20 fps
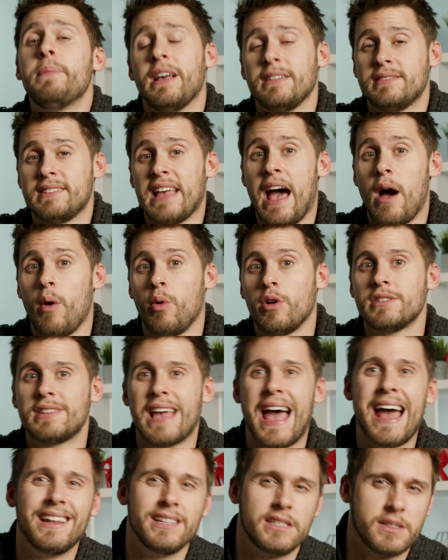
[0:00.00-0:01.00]
plus hours
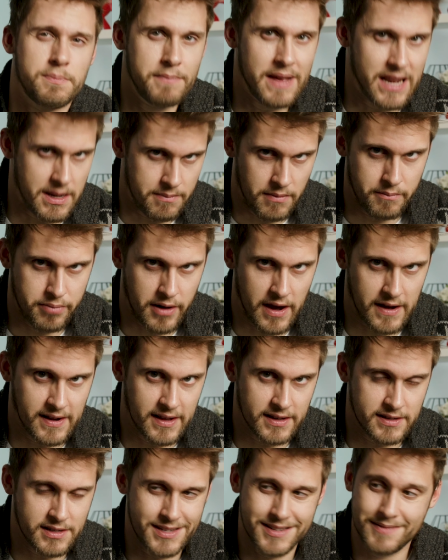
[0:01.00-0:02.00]
at its minimum
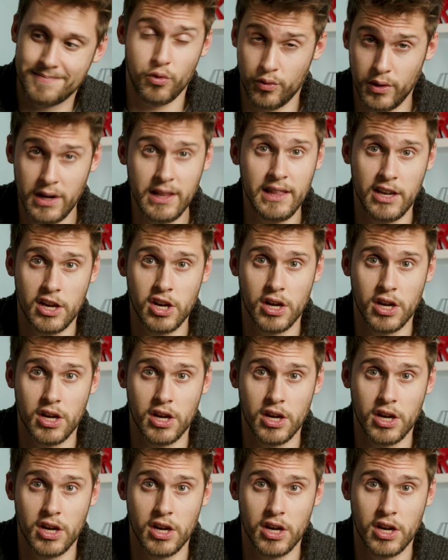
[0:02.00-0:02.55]
brightness. Really